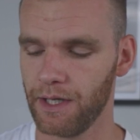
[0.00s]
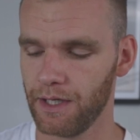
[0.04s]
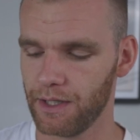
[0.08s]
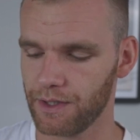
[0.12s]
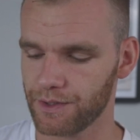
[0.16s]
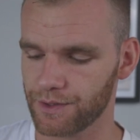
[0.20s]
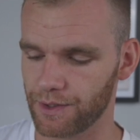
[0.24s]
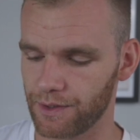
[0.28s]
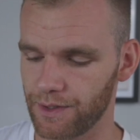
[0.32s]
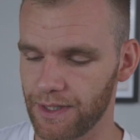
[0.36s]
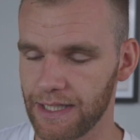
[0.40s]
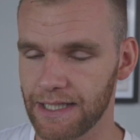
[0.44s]

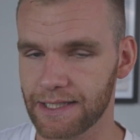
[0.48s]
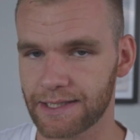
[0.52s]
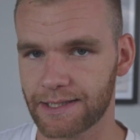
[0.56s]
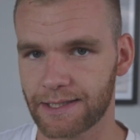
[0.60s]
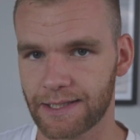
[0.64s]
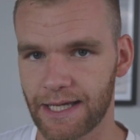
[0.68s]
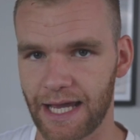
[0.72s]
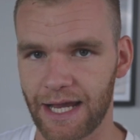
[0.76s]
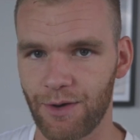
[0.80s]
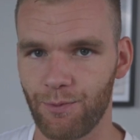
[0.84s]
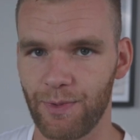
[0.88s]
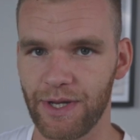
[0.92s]
So let's
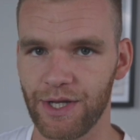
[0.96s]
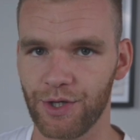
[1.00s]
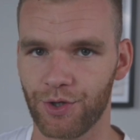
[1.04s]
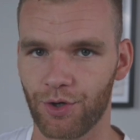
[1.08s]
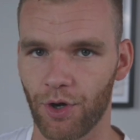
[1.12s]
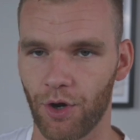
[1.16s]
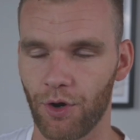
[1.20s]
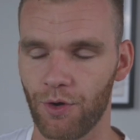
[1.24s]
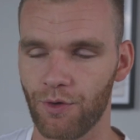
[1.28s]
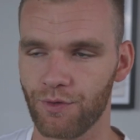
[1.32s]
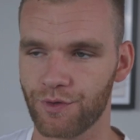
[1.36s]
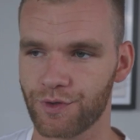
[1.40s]
say we
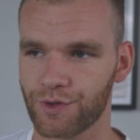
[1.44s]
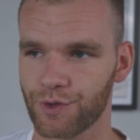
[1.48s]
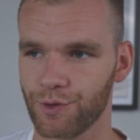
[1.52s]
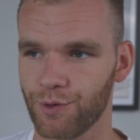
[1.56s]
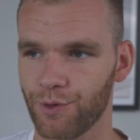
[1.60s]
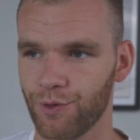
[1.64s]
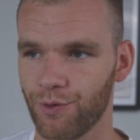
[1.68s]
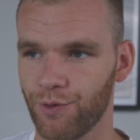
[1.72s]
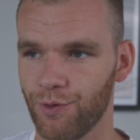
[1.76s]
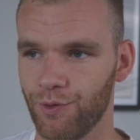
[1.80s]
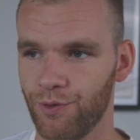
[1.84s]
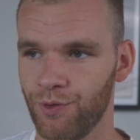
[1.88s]
go
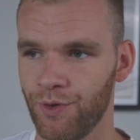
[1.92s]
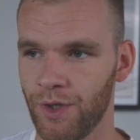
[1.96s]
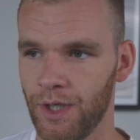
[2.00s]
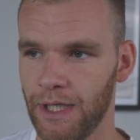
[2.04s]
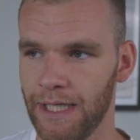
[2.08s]
to